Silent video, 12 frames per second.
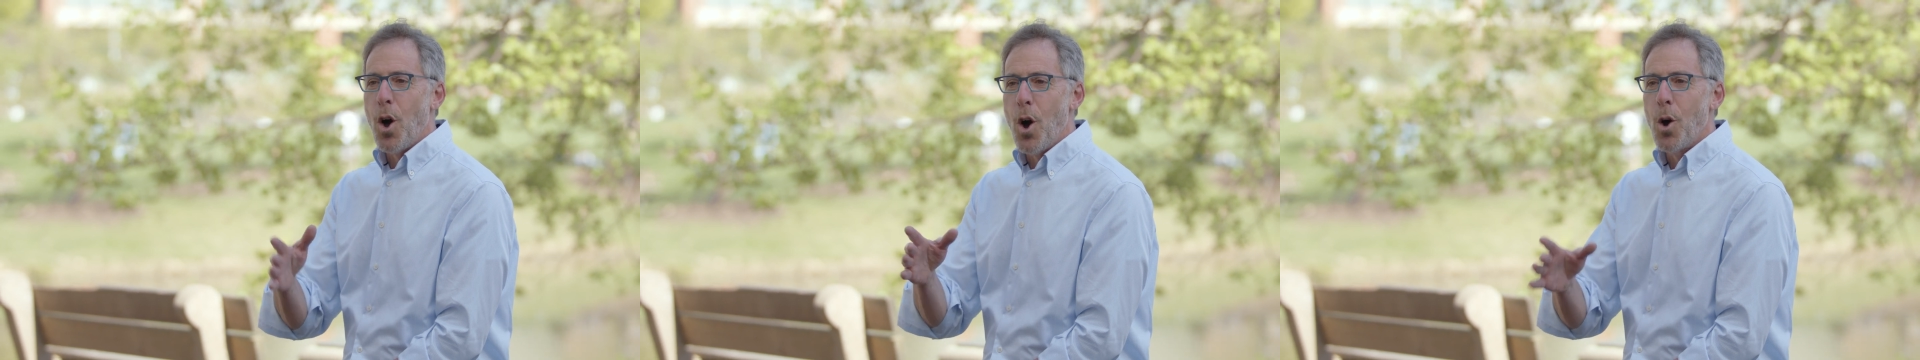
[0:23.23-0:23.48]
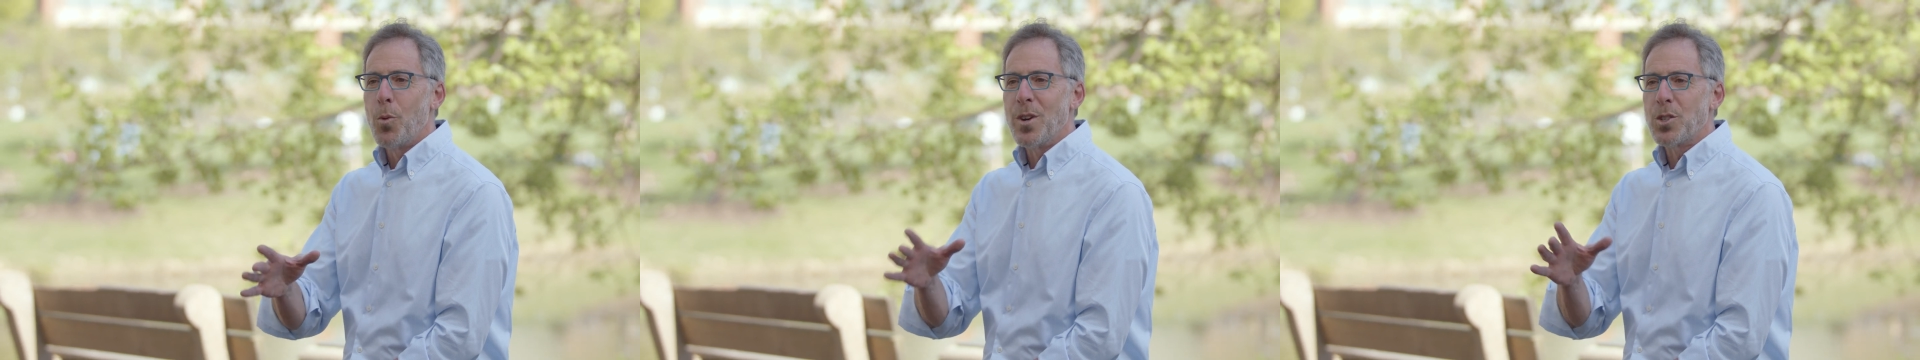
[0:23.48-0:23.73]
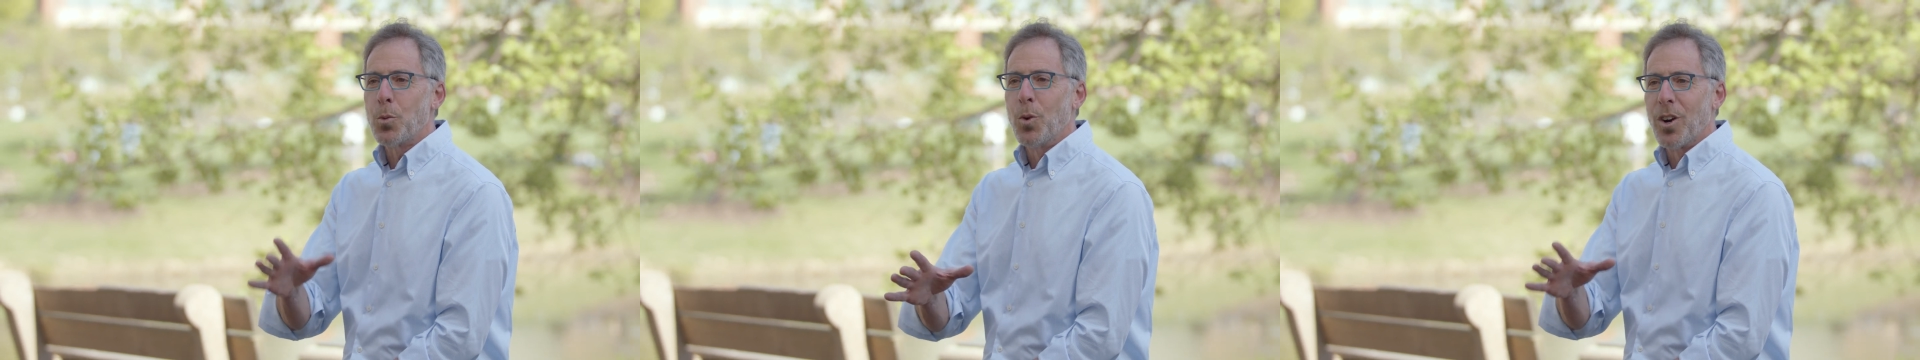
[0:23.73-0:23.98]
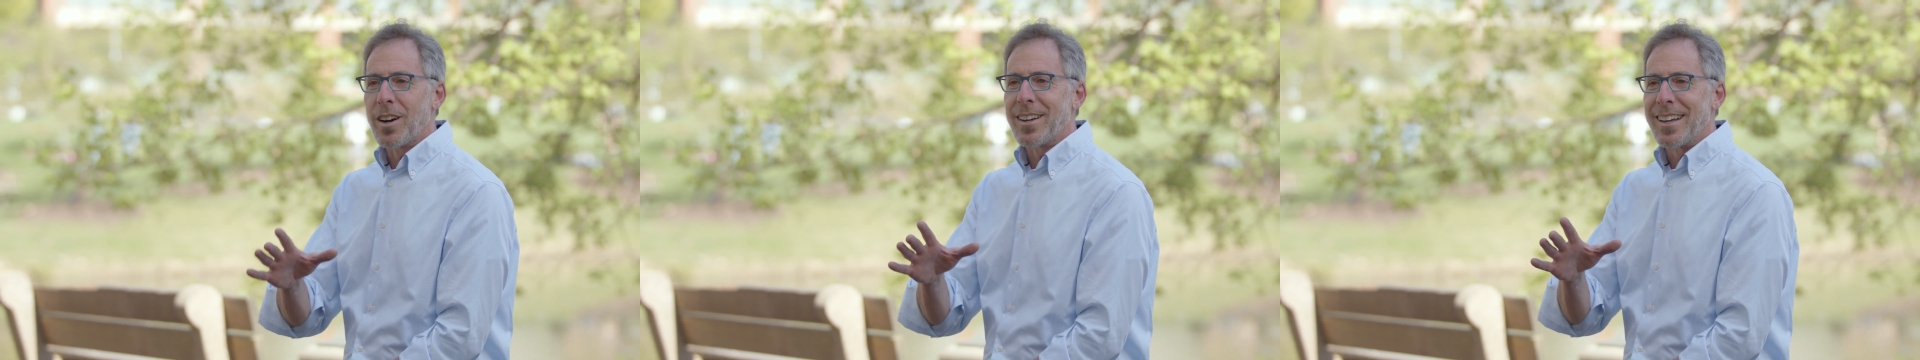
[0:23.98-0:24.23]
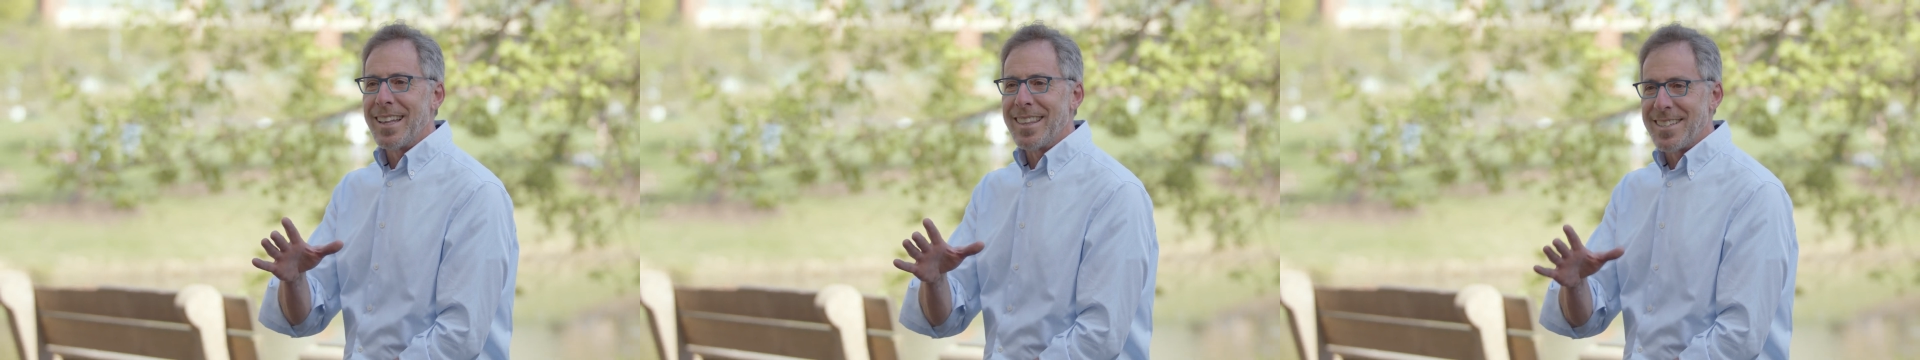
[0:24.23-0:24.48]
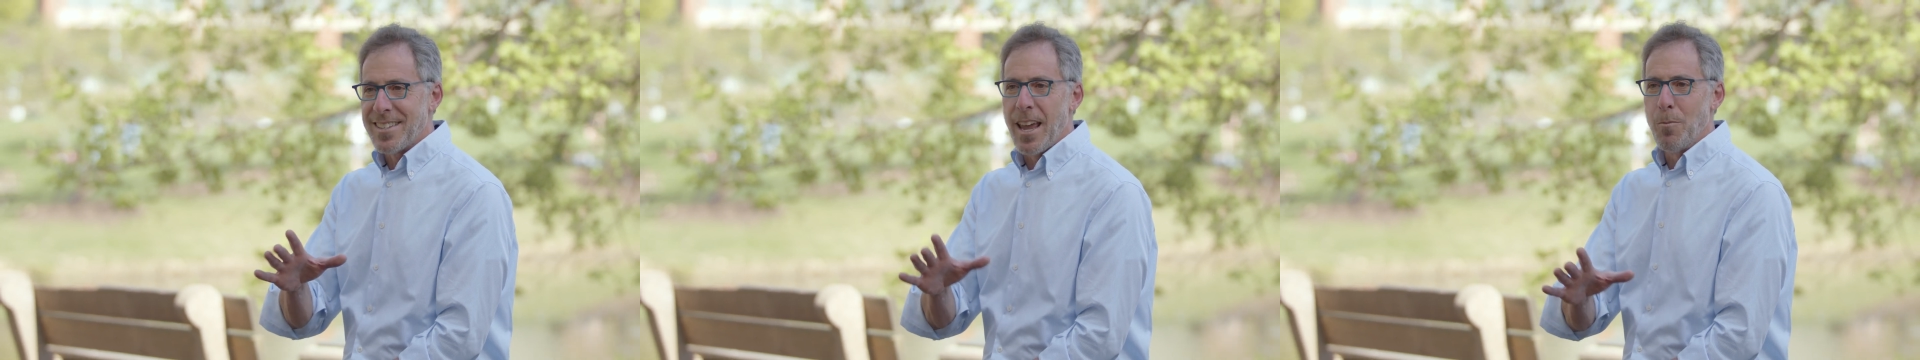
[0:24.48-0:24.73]
always work
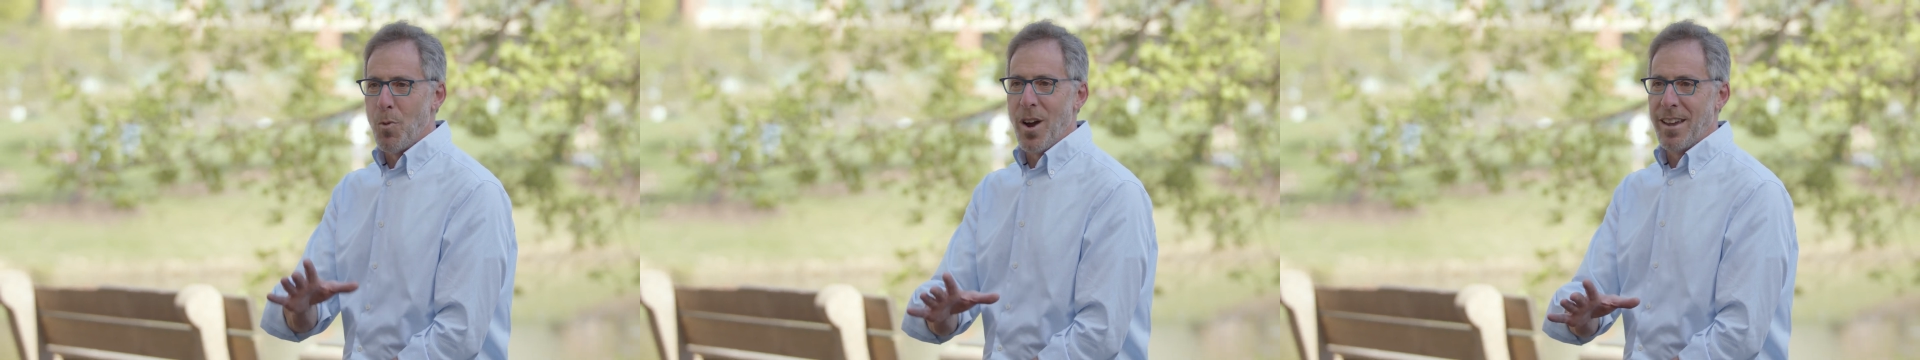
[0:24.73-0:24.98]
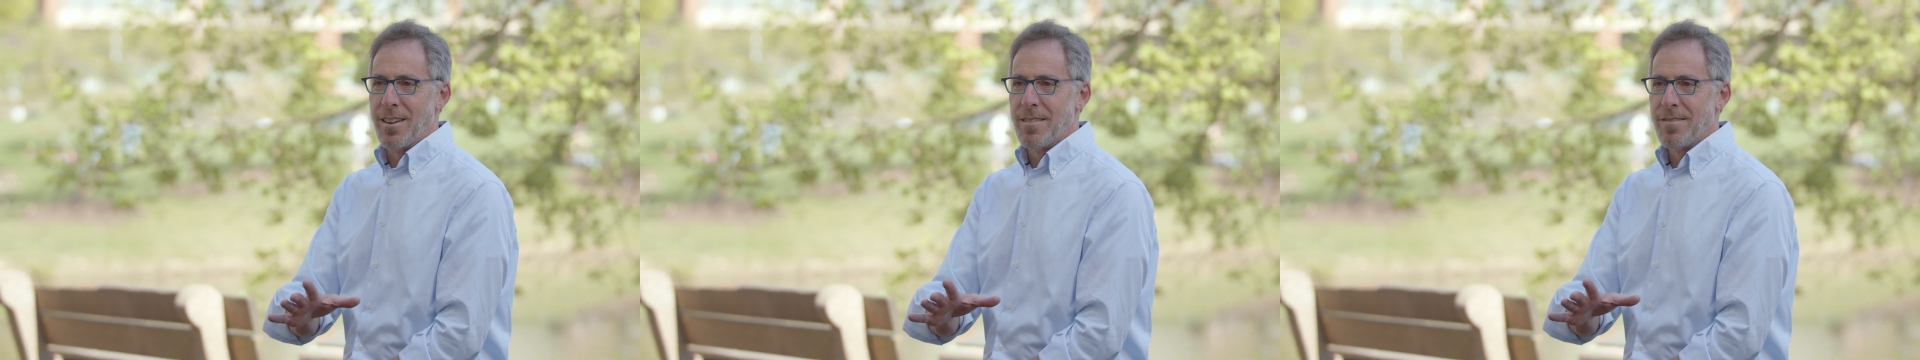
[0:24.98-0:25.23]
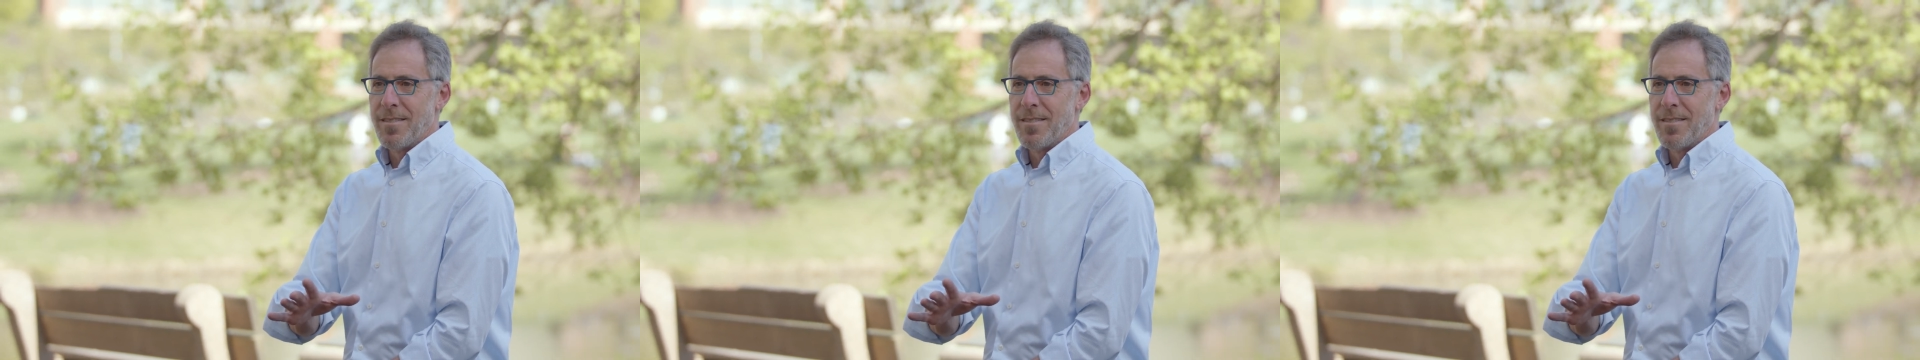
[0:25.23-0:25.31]
the same way.